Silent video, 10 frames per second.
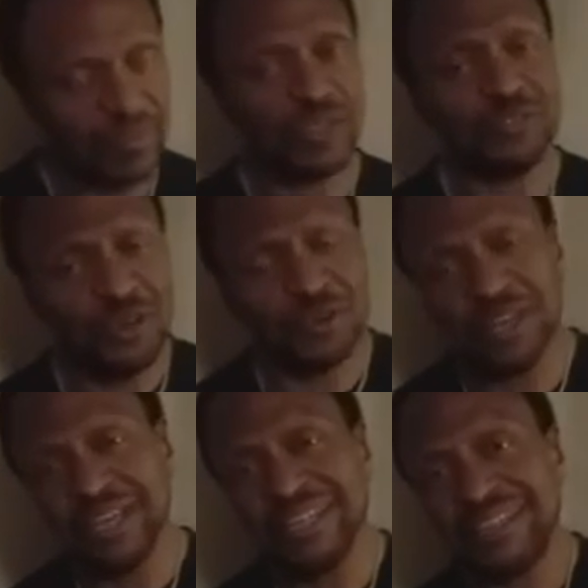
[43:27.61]
So
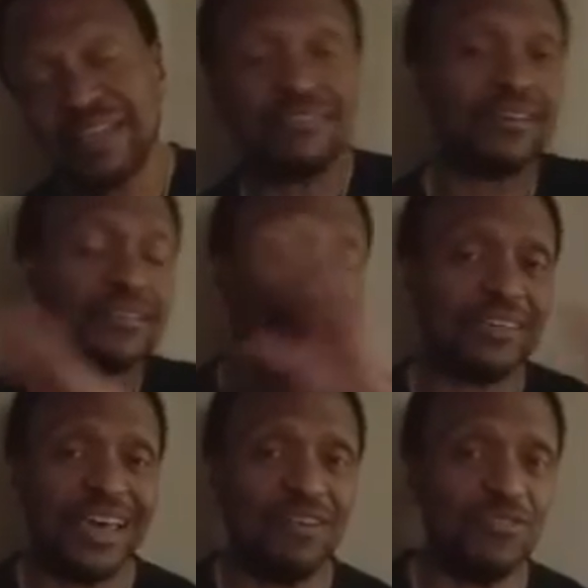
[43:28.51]
that's touching
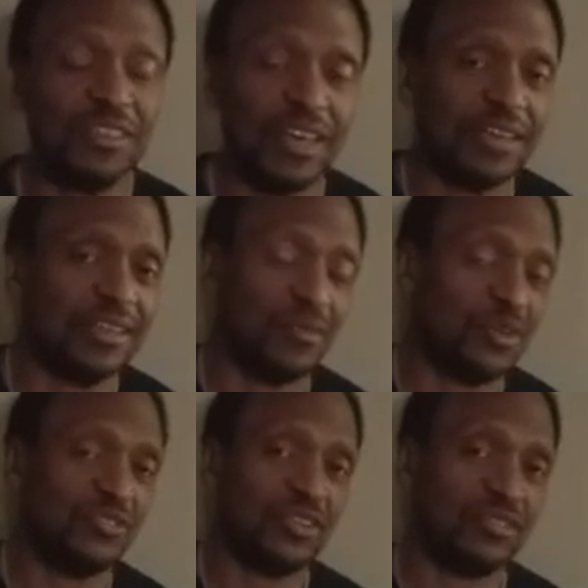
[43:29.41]
everything that we
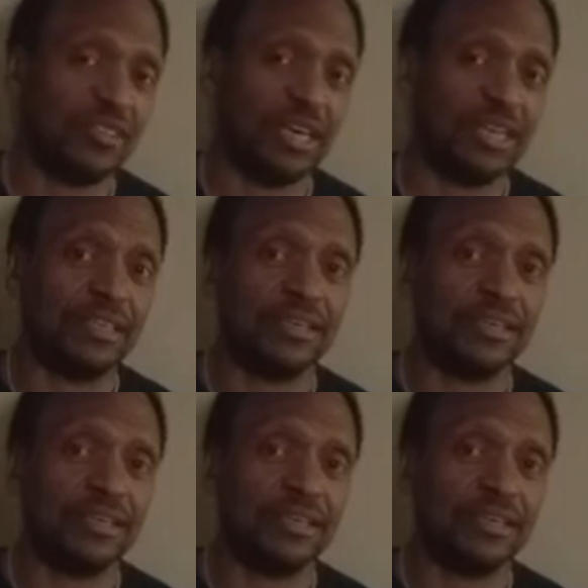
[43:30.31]
just did.